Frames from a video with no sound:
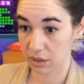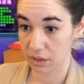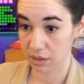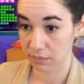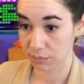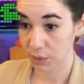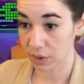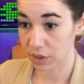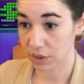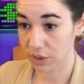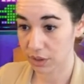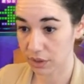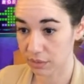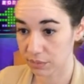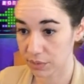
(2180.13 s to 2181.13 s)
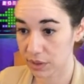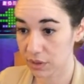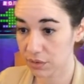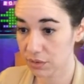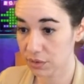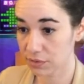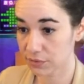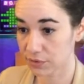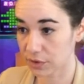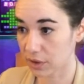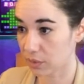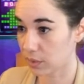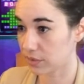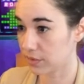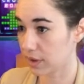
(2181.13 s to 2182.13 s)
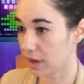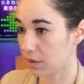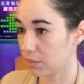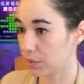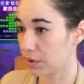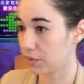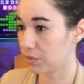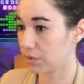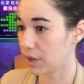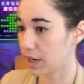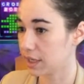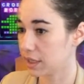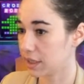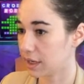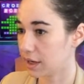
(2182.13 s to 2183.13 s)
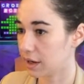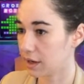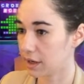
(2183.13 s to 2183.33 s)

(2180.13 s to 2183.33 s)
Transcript: Book! Beautiful! We've got a book right there.